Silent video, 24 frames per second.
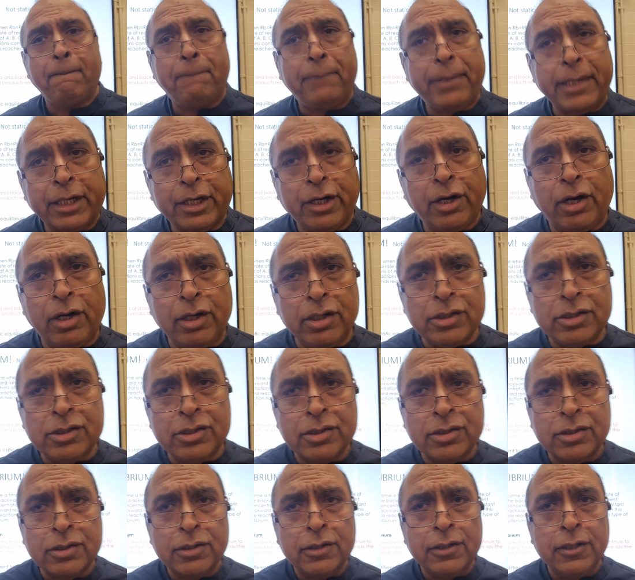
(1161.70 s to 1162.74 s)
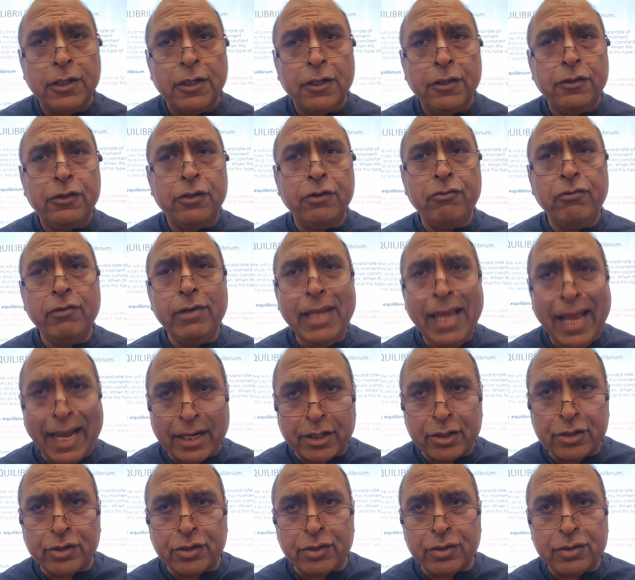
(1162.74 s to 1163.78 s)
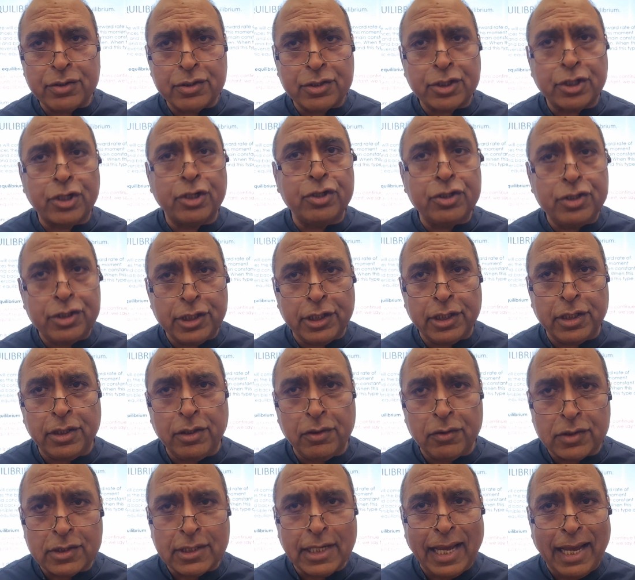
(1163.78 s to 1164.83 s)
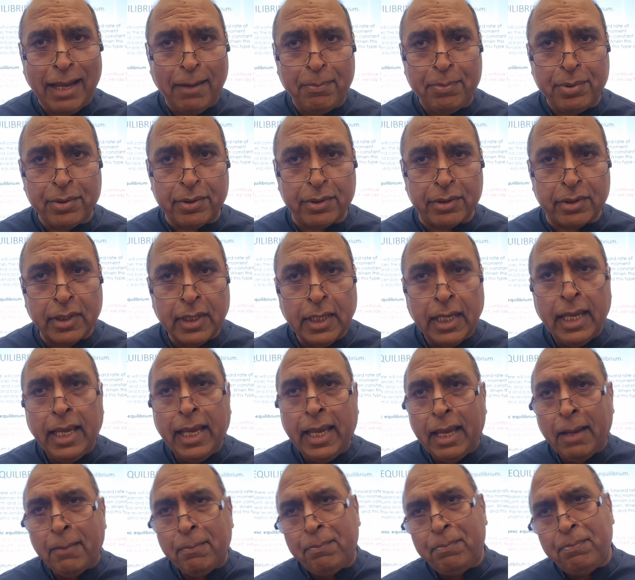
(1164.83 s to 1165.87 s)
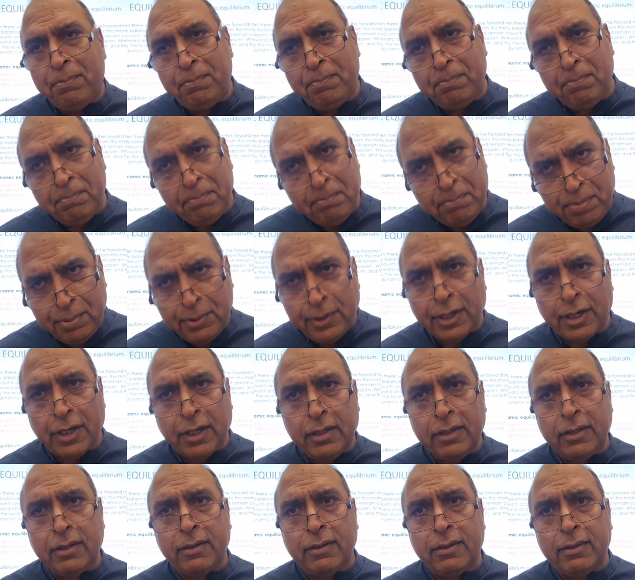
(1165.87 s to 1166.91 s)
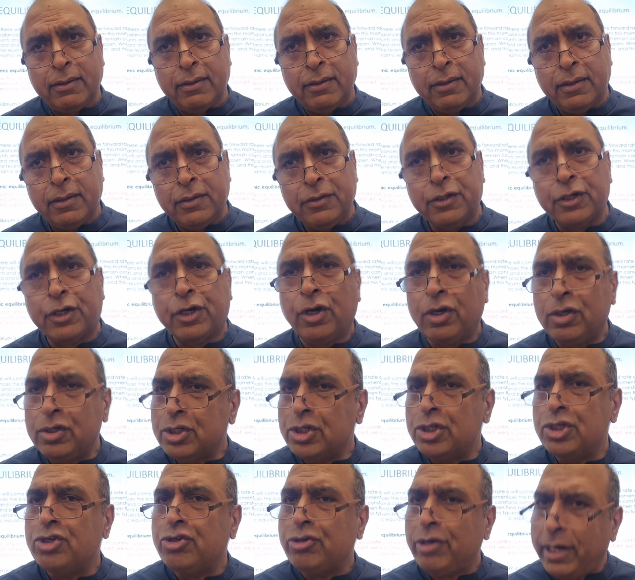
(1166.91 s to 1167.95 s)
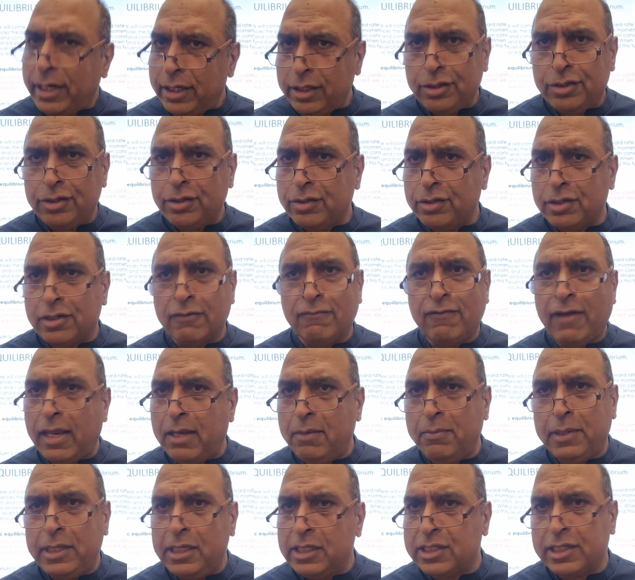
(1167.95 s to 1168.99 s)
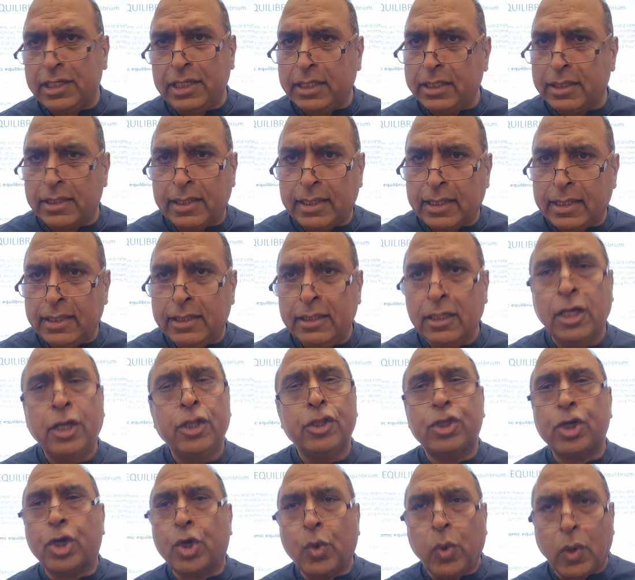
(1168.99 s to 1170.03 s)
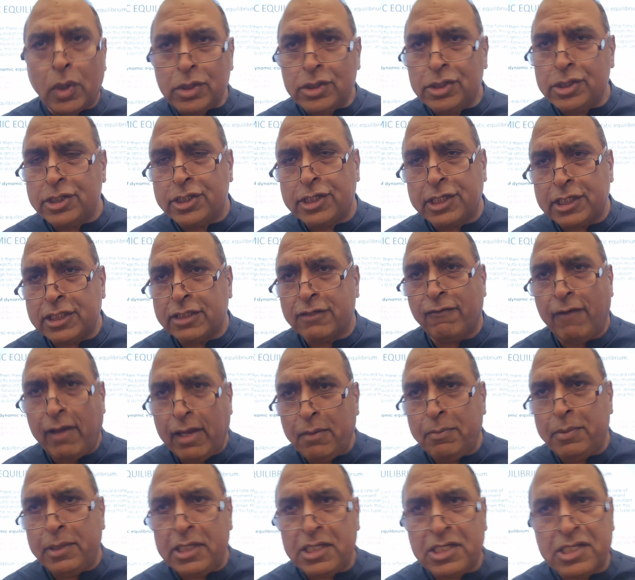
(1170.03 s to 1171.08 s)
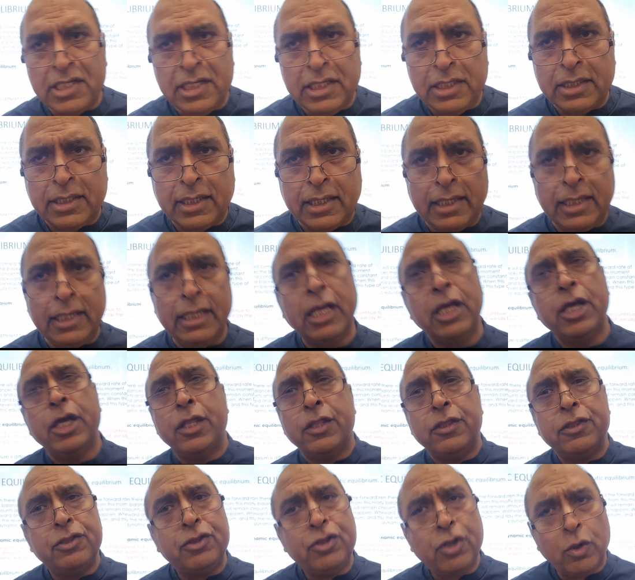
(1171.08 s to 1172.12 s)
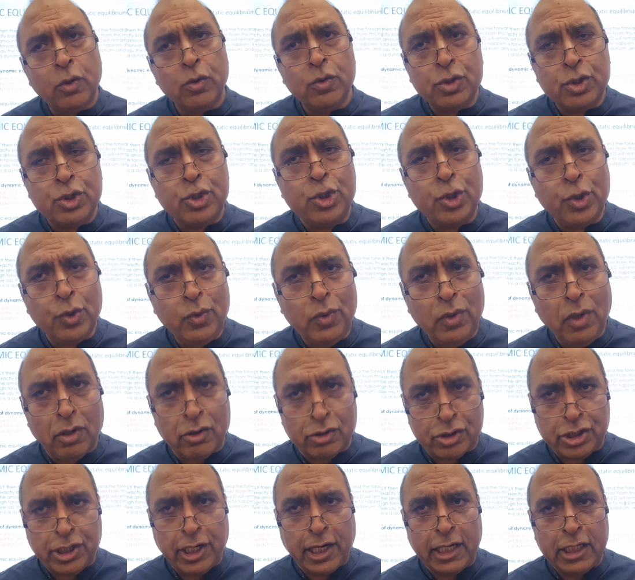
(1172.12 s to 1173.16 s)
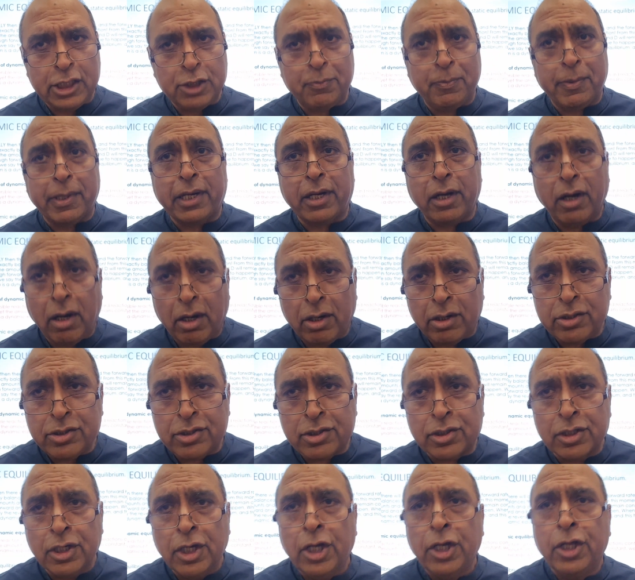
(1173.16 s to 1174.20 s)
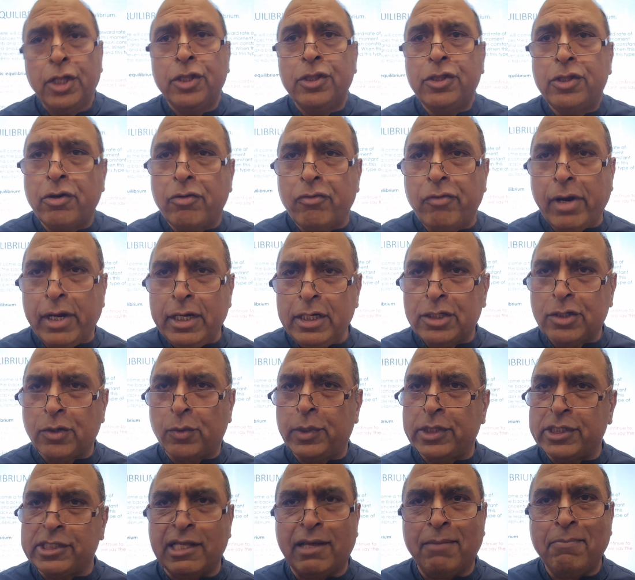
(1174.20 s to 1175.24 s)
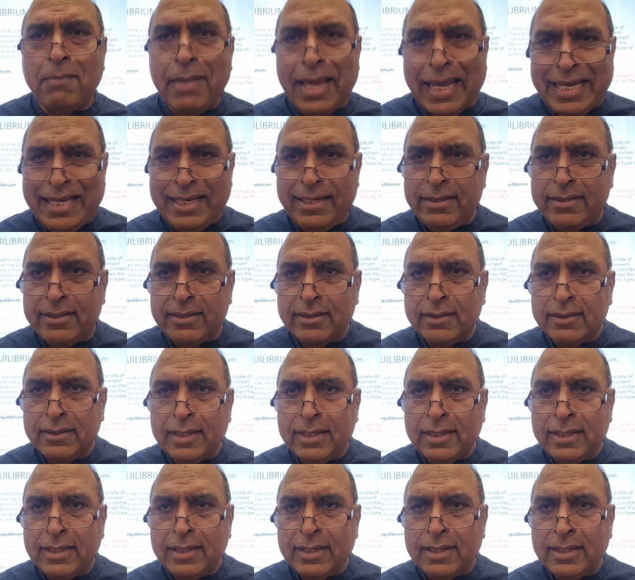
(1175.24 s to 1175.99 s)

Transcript: because the reactions continue to happen. But the concentrations of A, B, C, and D, the quantities of A, B, C, and D, those do not change because the rate at which they're made